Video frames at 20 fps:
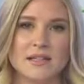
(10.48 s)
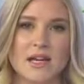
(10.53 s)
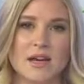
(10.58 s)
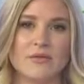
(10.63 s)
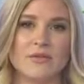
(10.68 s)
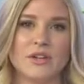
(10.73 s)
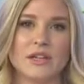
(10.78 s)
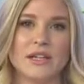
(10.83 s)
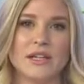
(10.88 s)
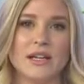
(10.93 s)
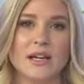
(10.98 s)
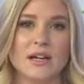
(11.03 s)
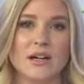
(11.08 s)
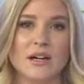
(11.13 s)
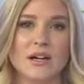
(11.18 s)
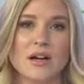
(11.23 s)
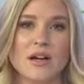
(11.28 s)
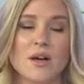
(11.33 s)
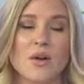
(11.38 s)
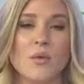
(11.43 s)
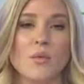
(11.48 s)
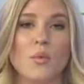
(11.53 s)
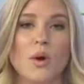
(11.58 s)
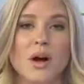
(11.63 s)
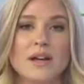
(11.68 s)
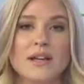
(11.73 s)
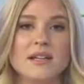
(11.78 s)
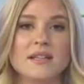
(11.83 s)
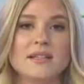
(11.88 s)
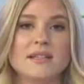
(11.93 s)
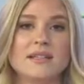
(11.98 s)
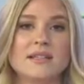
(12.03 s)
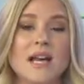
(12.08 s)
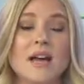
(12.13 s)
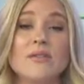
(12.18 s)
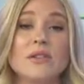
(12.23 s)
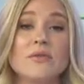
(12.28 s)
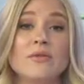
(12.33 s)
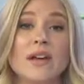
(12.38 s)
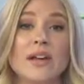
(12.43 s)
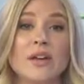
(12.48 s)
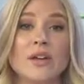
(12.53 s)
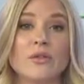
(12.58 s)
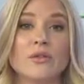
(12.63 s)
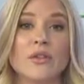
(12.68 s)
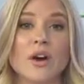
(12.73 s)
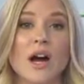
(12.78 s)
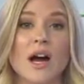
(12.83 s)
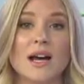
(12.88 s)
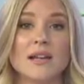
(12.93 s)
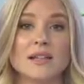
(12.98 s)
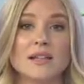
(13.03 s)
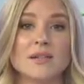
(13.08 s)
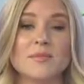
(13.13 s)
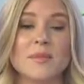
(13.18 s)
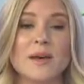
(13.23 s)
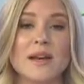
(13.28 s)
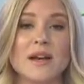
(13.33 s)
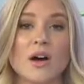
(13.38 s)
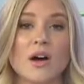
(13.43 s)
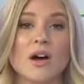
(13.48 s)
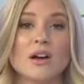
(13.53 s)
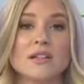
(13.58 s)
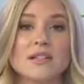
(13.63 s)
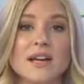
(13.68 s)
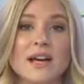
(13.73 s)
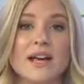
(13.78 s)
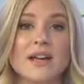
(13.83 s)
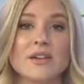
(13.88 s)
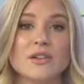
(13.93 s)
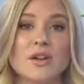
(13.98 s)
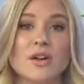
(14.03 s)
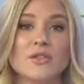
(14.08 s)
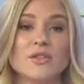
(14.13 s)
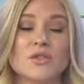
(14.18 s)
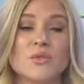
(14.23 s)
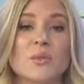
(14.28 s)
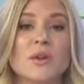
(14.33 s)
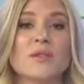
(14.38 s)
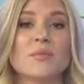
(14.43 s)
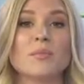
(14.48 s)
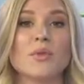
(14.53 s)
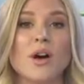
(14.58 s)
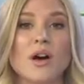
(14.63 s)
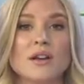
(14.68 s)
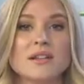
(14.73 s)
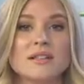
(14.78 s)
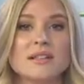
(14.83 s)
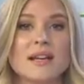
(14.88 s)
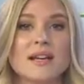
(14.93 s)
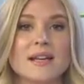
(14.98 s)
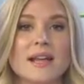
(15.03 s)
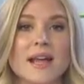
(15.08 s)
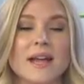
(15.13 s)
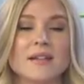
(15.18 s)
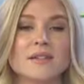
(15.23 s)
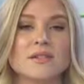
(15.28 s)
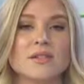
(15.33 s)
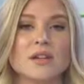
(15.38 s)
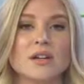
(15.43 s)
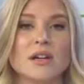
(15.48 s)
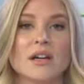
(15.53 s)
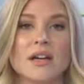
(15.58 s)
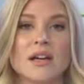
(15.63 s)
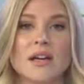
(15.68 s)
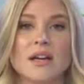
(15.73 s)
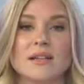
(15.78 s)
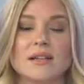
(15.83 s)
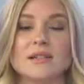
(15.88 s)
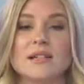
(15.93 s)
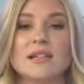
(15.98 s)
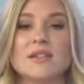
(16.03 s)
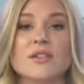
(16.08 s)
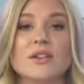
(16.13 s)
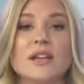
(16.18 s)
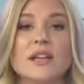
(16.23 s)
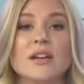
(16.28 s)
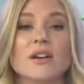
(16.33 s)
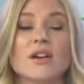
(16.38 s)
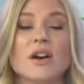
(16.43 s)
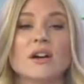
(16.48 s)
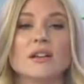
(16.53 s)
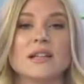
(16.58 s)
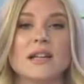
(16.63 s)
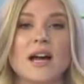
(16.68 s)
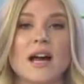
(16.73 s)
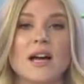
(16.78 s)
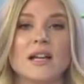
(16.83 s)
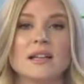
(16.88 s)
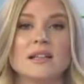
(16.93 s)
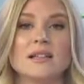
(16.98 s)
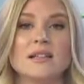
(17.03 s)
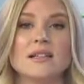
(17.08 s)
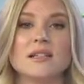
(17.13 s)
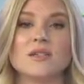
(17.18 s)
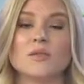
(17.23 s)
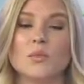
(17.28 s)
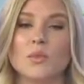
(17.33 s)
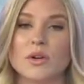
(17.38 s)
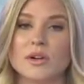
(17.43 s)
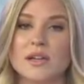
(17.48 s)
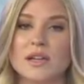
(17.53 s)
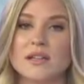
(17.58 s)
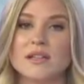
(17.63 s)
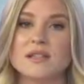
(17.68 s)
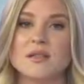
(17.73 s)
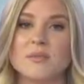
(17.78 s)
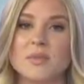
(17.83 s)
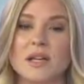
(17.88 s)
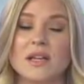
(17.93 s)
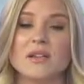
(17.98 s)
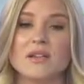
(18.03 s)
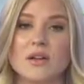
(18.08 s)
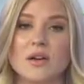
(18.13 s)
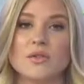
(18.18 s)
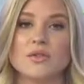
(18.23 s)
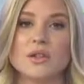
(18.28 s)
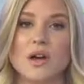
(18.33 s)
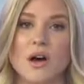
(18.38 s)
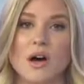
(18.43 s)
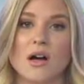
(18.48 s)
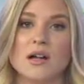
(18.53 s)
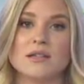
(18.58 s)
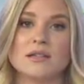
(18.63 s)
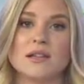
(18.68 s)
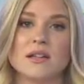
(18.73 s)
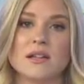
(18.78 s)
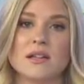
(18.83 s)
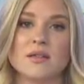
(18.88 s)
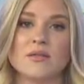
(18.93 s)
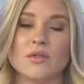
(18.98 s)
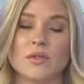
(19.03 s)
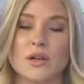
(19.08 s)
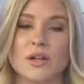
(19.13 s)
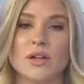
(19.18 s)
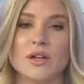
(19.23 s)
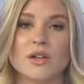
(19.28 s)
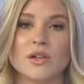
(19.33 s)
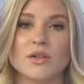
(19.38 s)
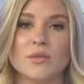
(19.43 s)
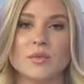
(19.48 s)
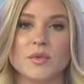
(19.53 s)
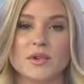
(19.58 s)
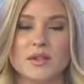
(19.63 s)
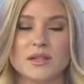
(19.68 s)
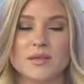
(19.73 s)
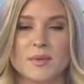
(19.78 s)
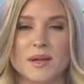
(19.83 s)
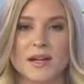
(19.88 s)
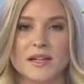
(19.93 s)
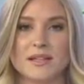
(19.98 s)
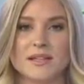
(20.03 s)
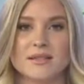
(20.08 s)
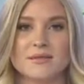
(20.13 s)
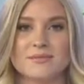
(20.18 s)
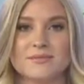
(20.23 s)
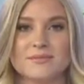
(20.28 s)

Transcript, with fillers: Every year, one in seven Vancouver Island men are diagnosed with prostate cancer. And a center here on the island is working to beat those odds. Veronica Cooper explains.